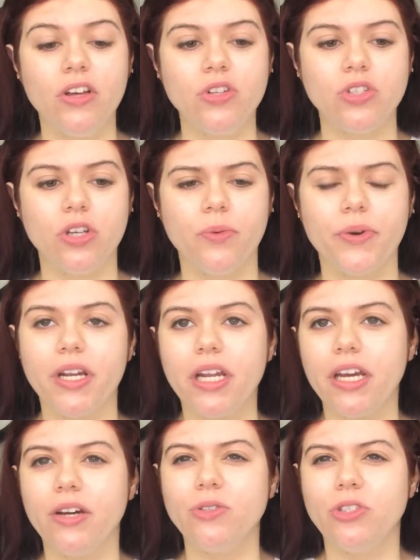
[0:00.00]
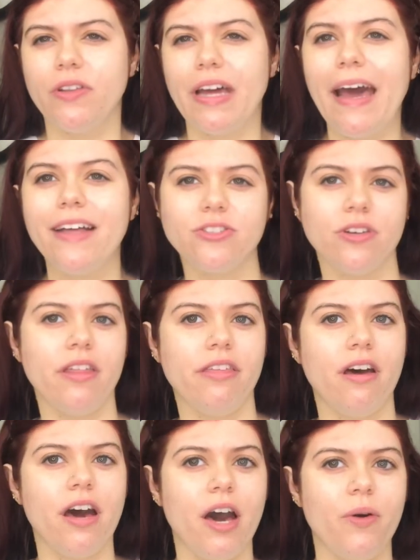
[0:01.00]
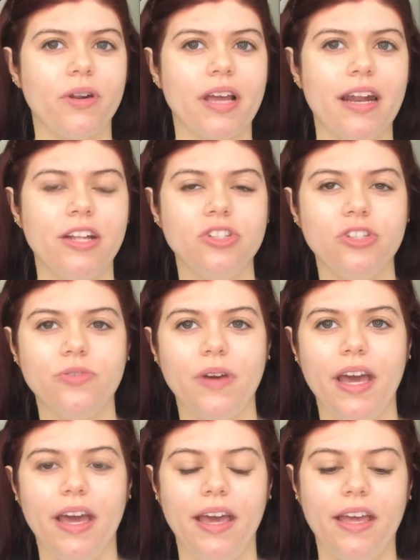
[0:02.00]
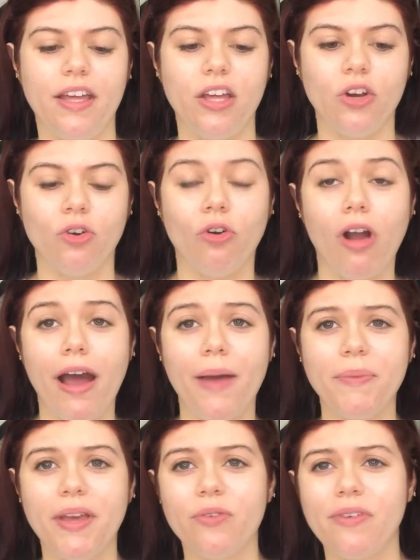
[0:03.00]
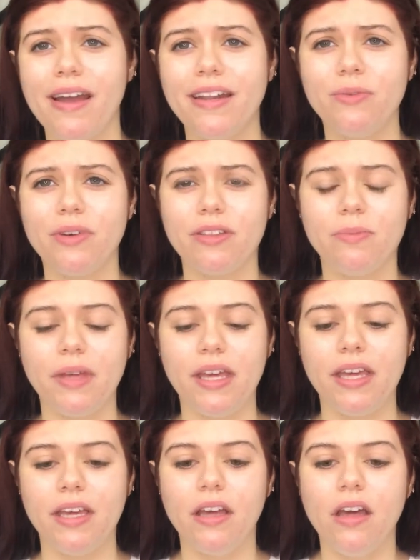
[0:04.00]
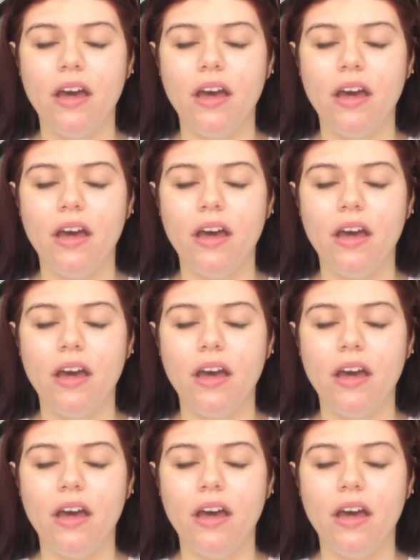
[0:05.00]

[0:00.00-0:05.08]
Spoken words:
so we're gonna go do that. So I thought I would kind of do a grime get ready with me,